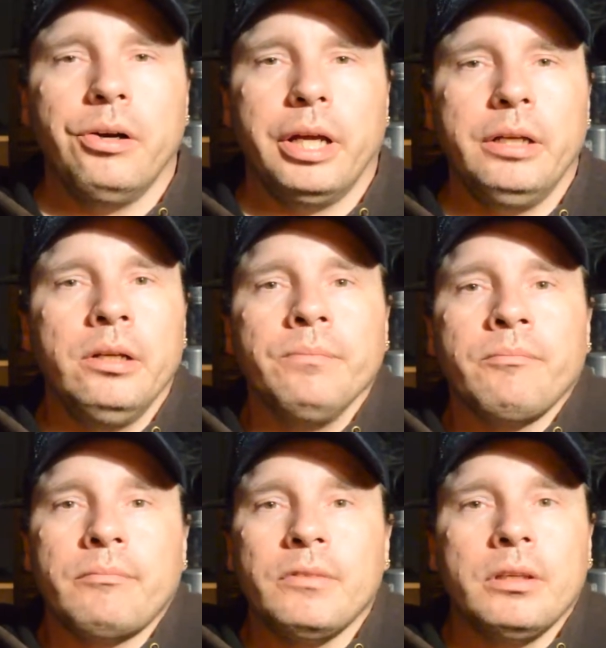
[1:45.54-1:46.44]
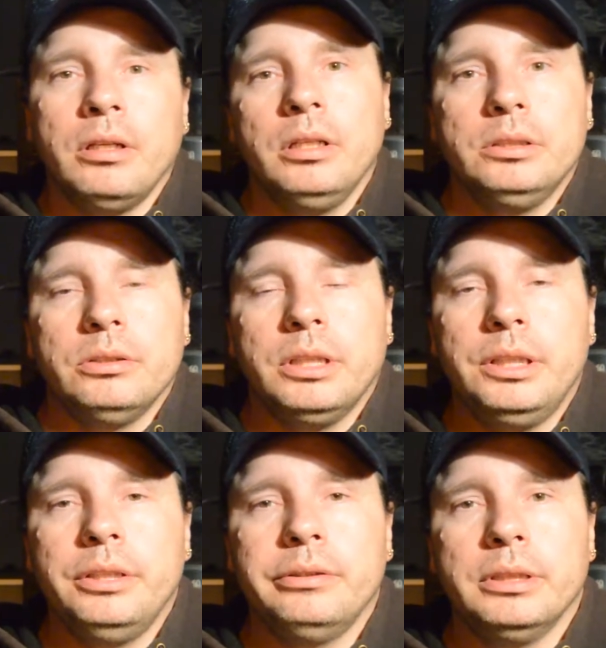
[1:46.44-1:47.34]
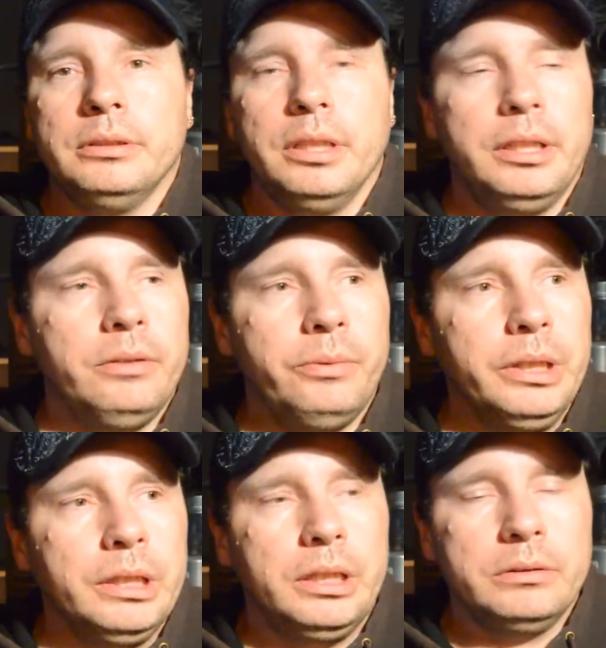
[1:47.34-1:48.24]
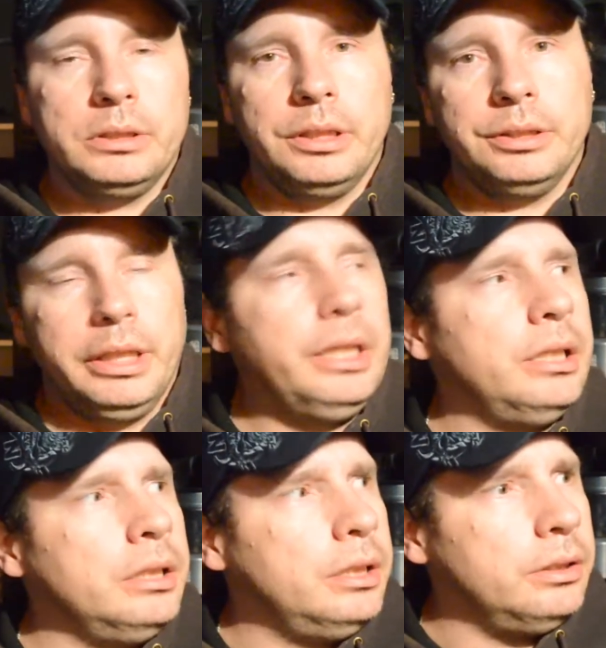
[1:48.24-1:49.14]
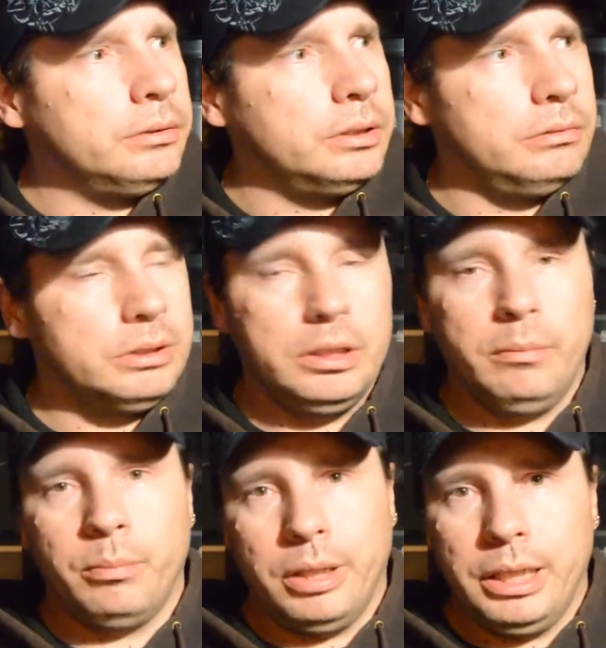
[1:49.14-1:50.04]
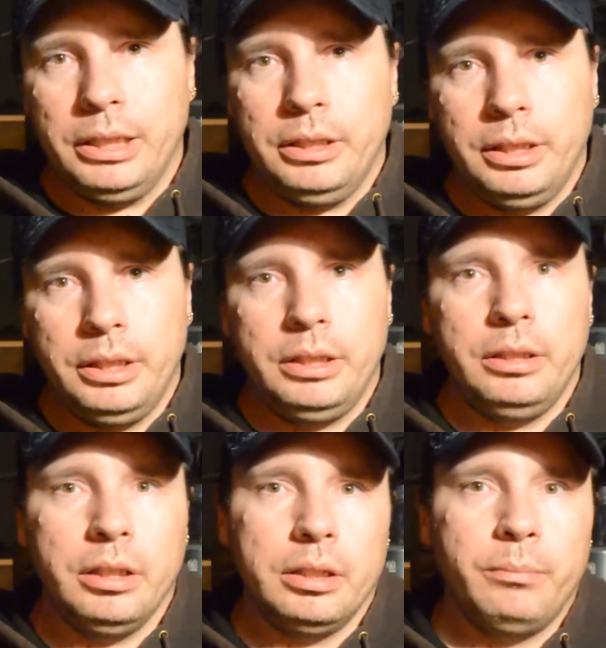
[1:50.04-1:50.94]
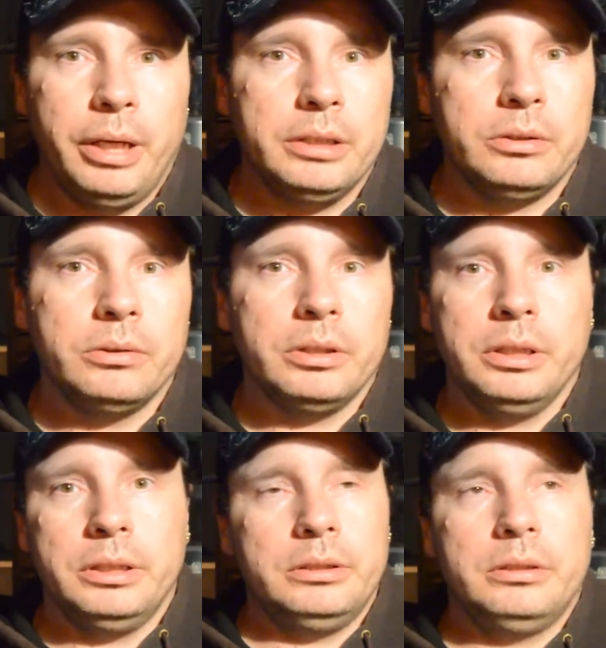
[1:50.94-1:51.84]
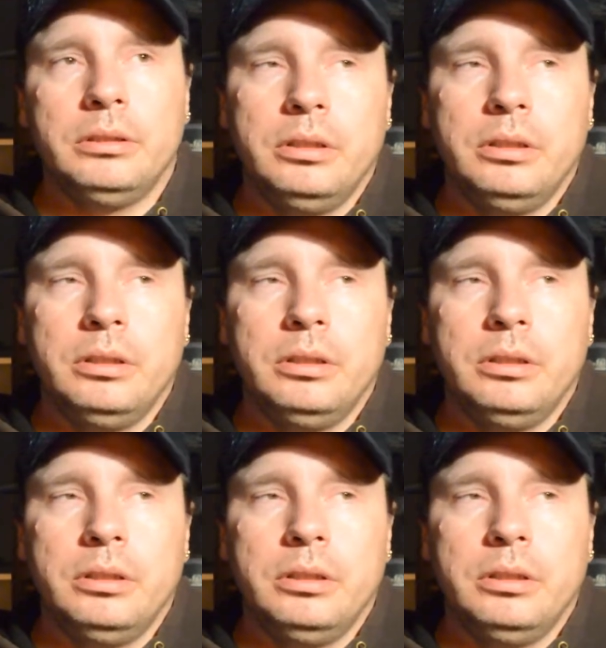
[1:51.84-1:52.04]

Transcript: Okay, so continue on, and we get it down the stairs, and there's no stuff behind the uh, back door, and